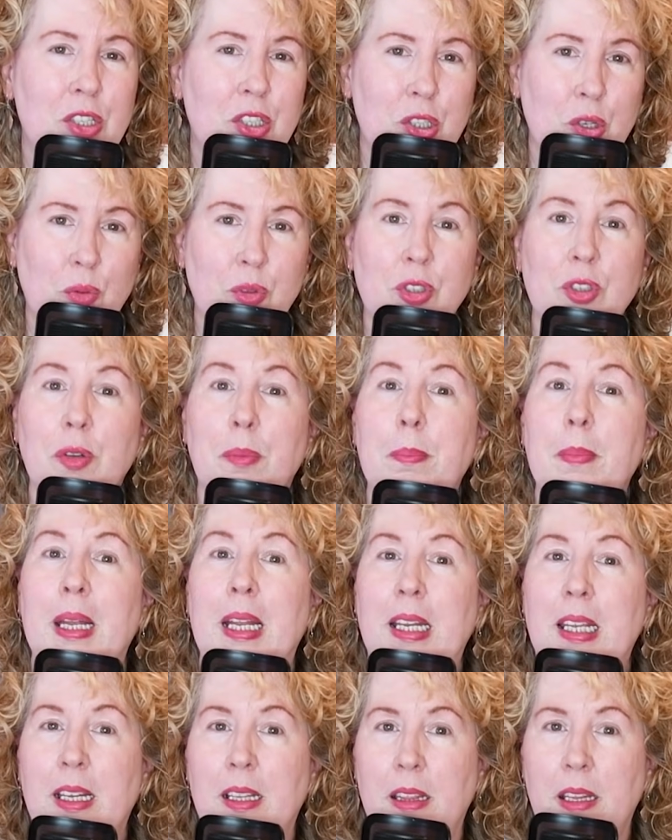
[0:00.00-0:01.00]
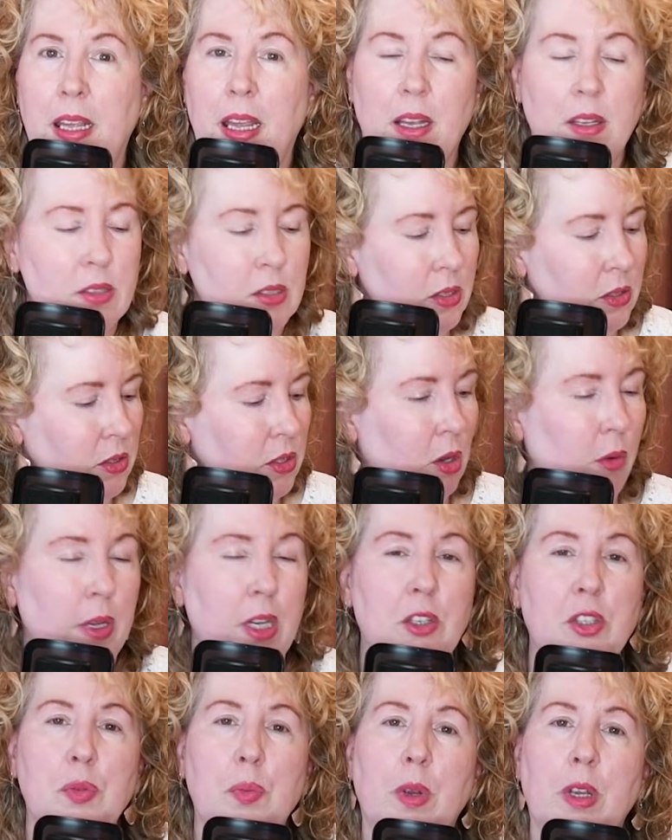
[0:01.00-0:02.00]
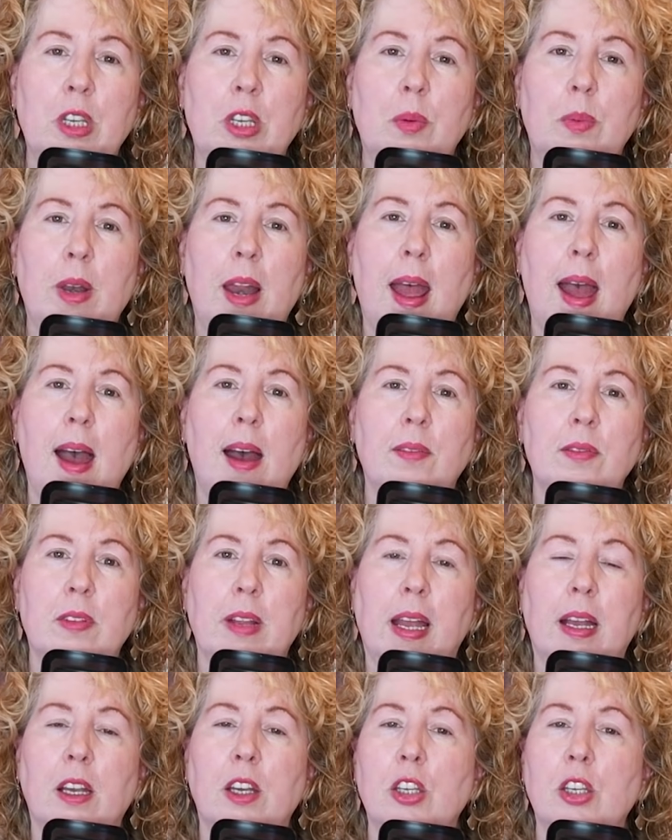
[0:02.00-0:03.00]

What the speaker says: social media links. So here's where you would have like a